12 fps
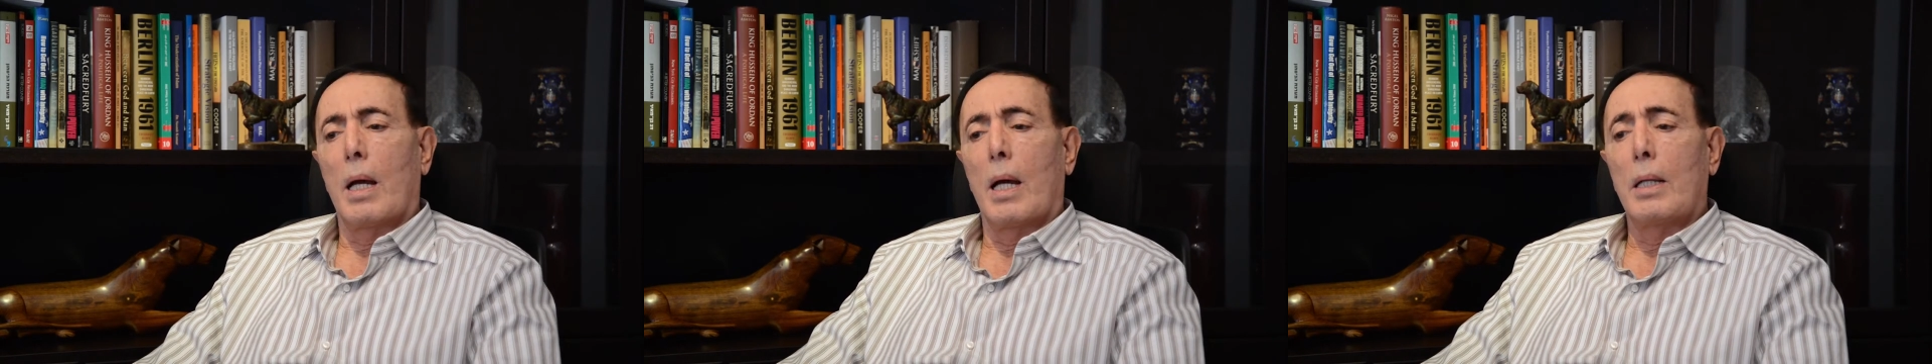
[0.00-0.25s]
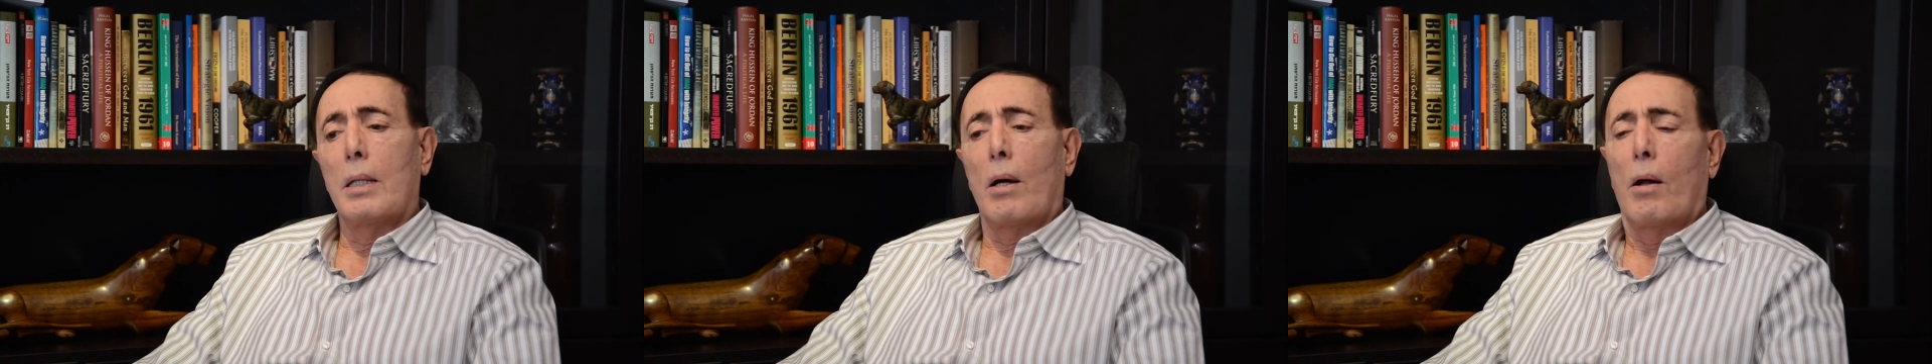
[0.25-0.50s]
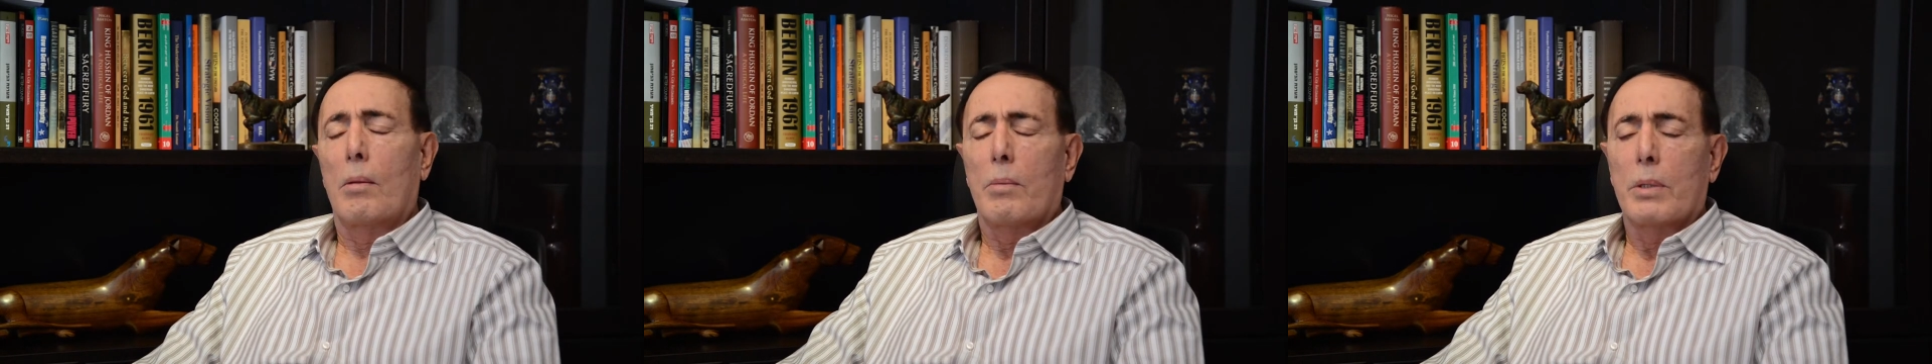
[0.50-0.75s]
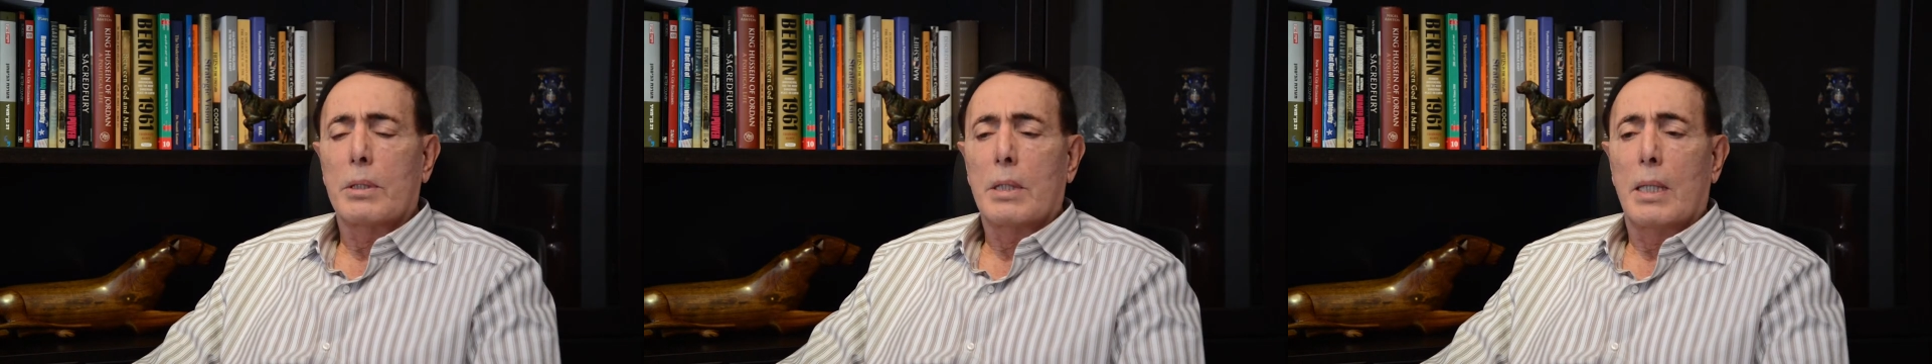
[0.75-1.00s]
and
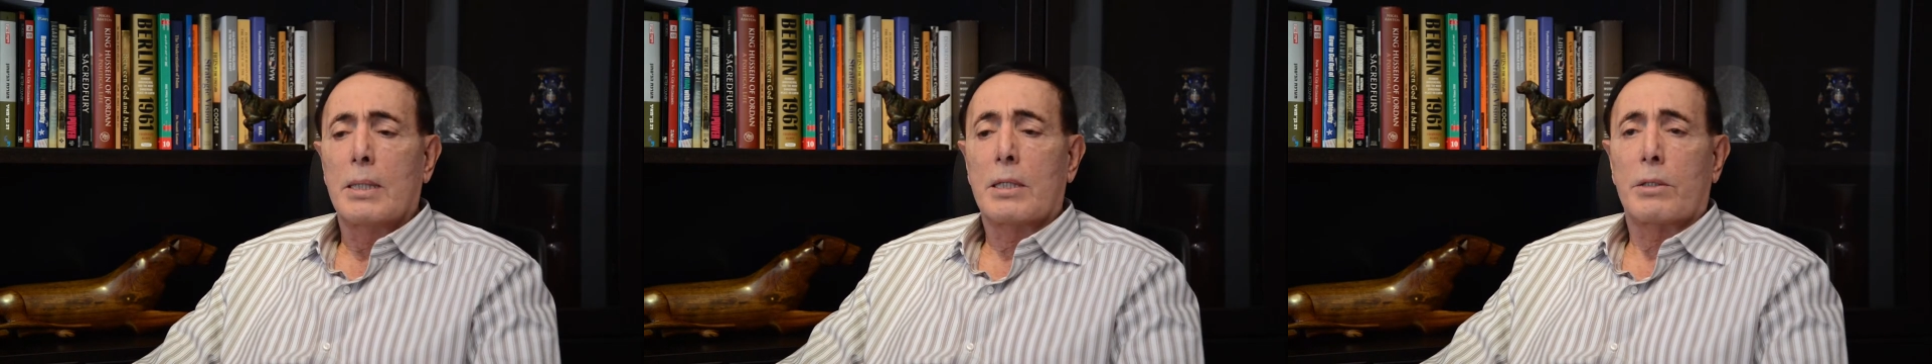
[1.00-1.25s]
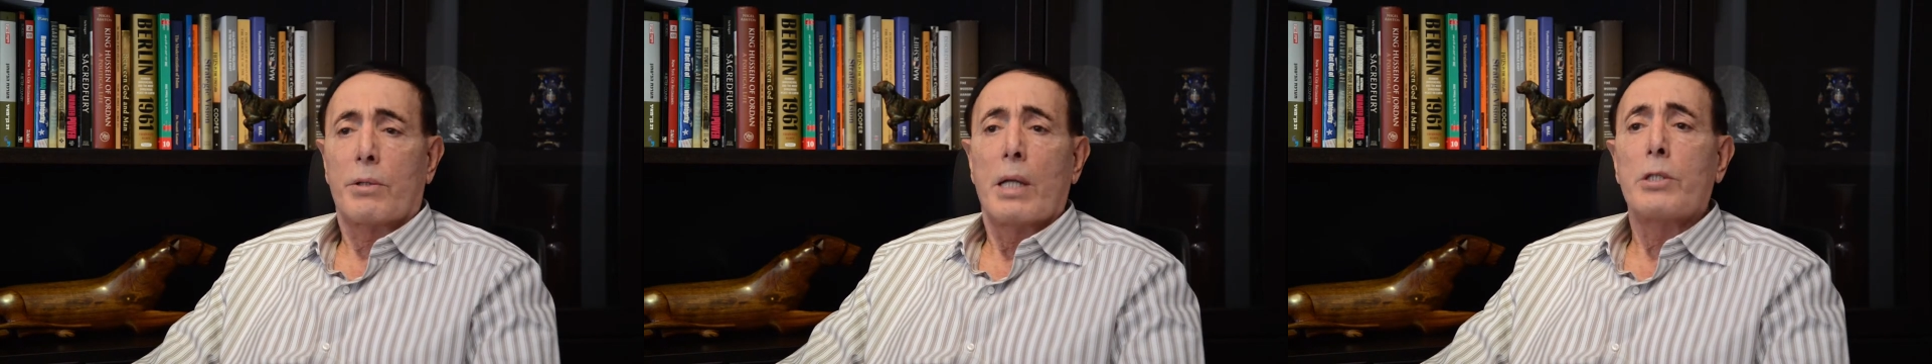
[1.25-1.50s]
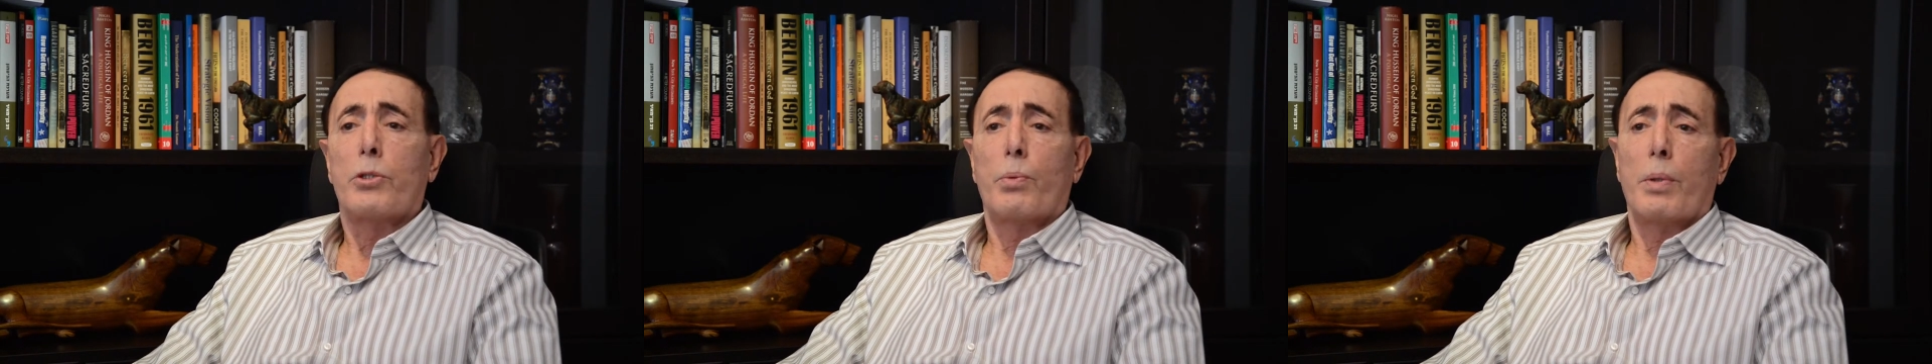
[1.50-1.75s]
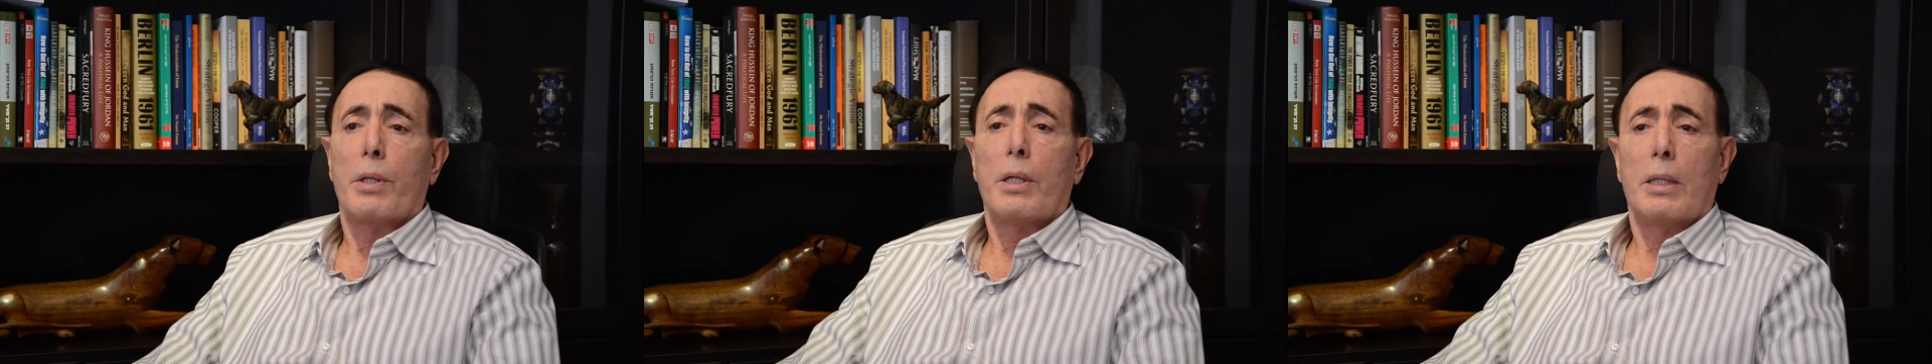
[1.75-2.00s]
almost entrenched
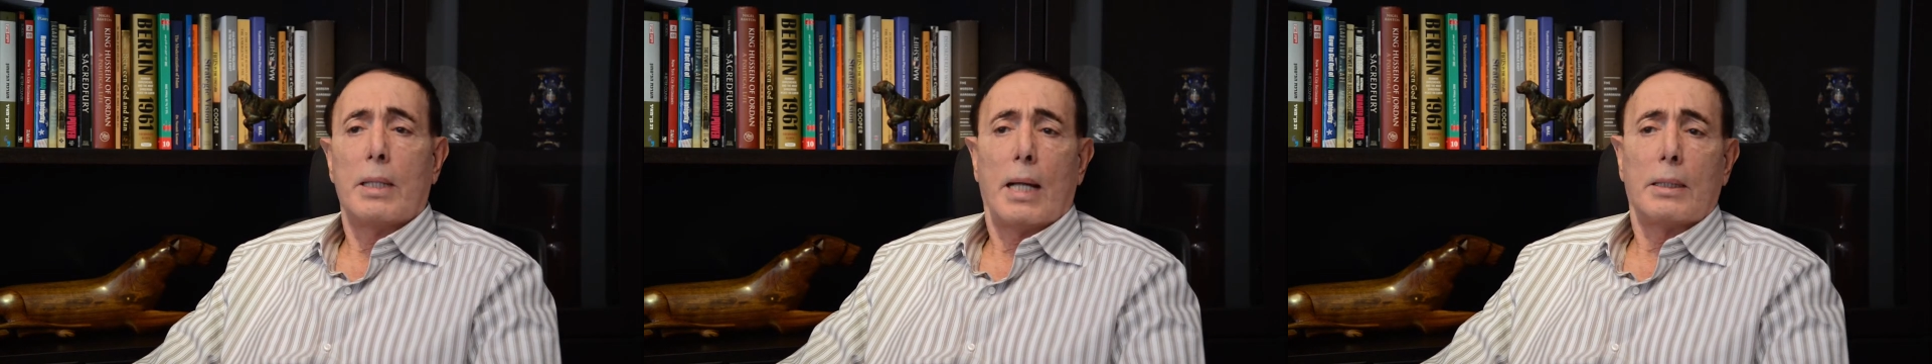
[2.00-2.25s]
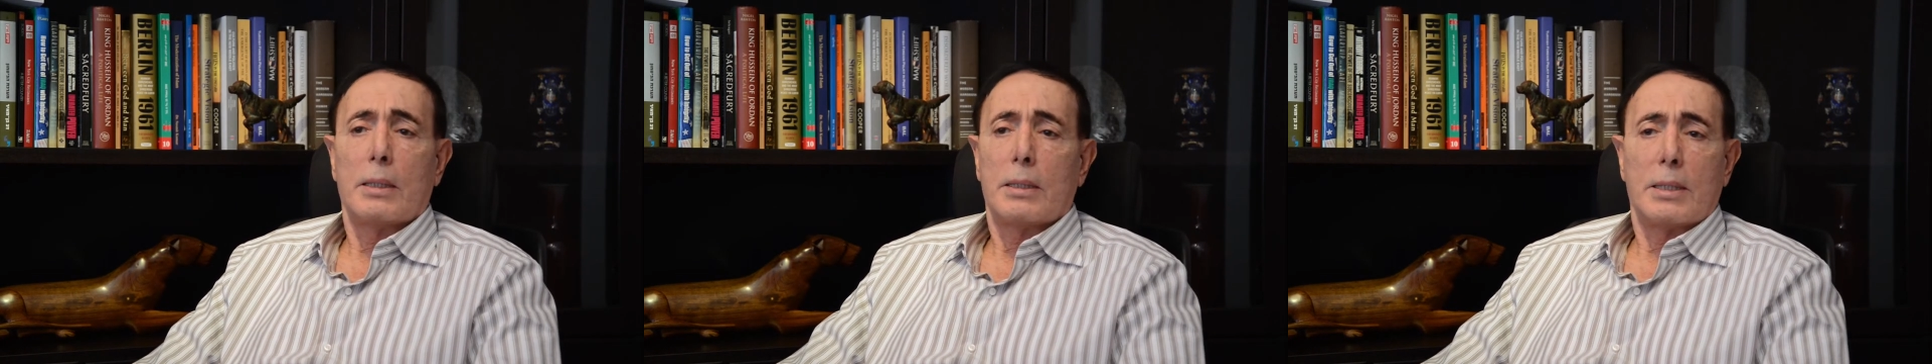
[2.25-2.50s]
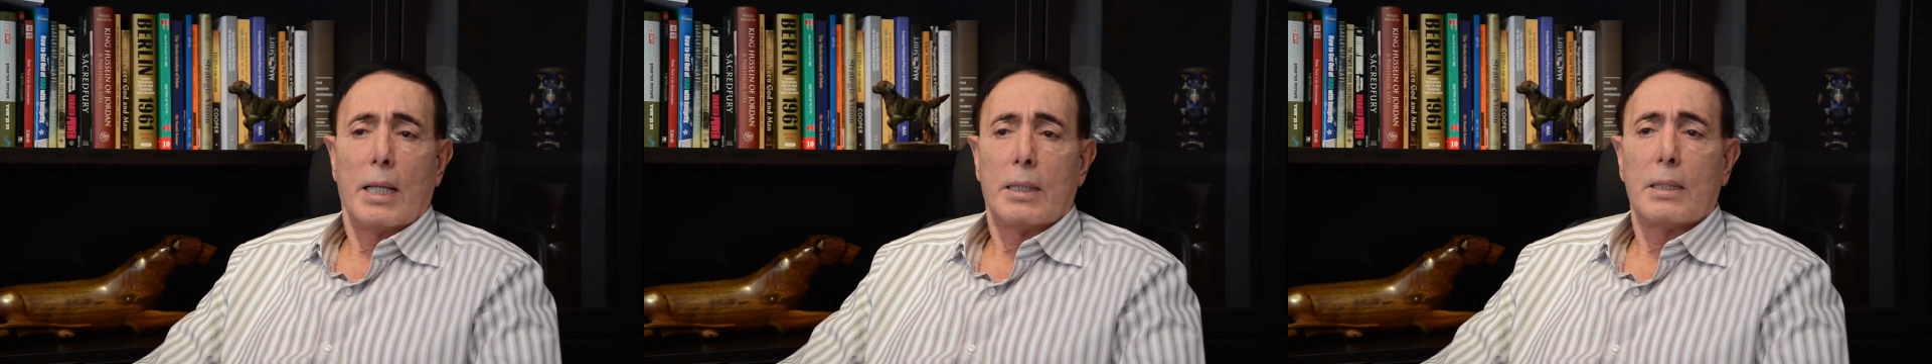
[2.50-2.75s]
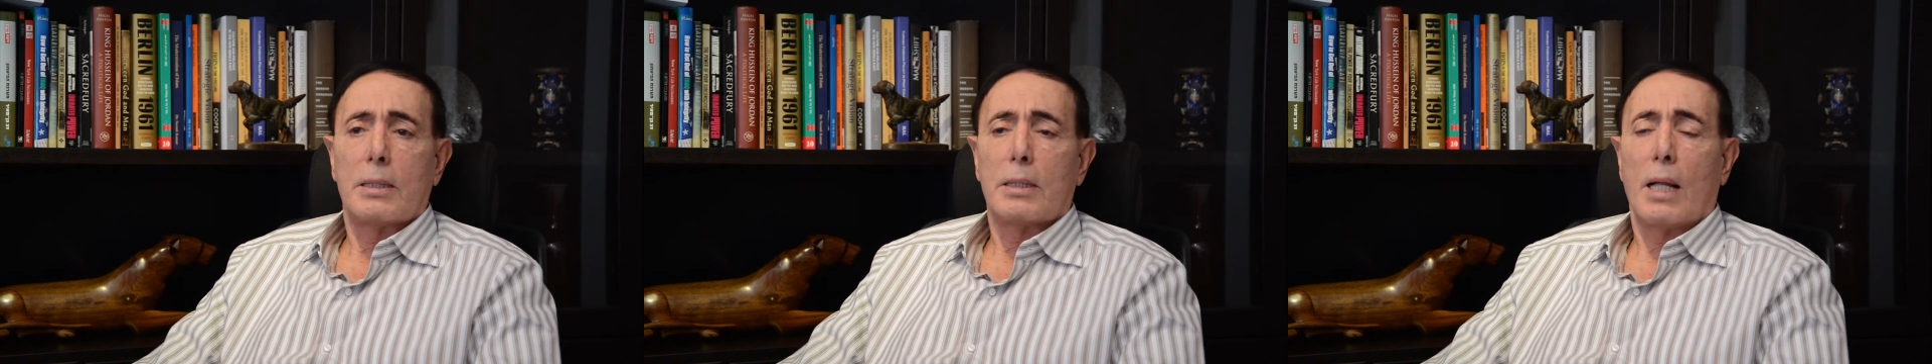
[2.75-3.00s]
with the United
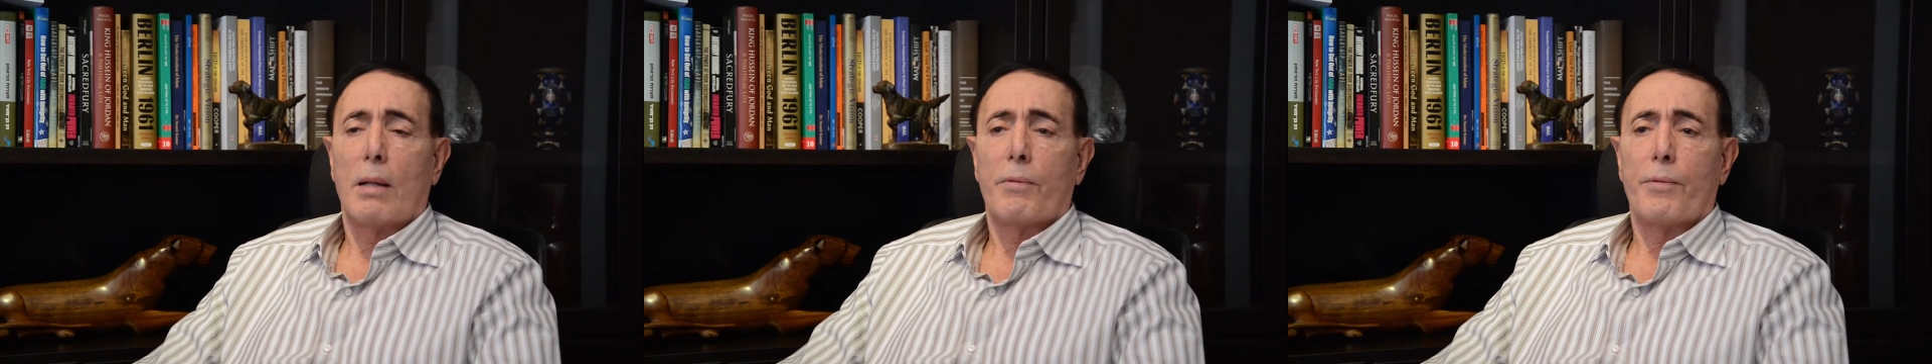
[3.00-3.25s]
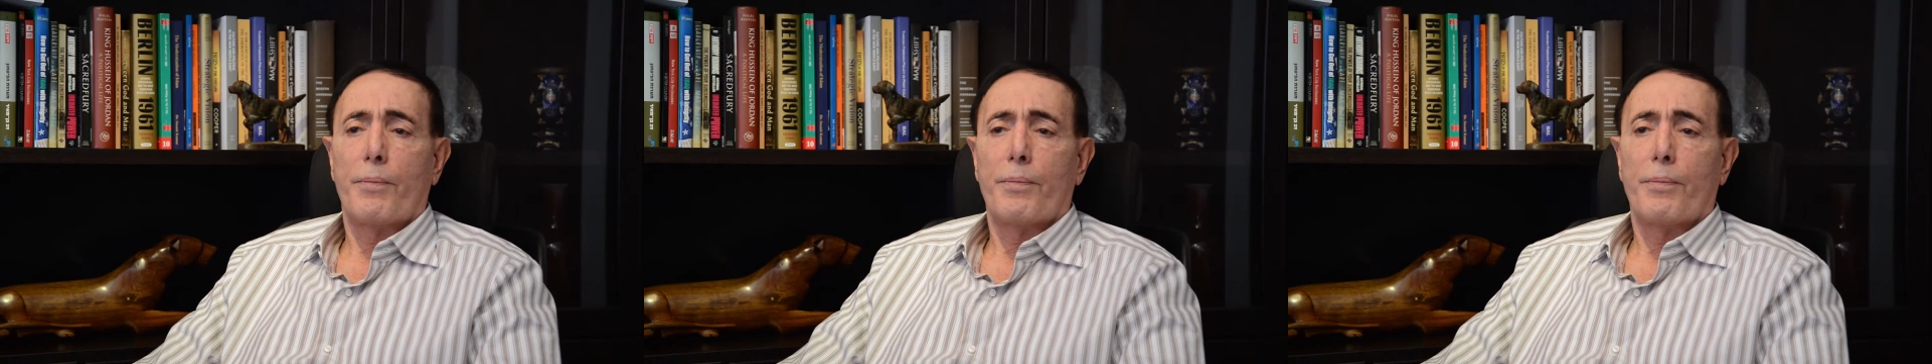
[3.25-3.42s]
States itself,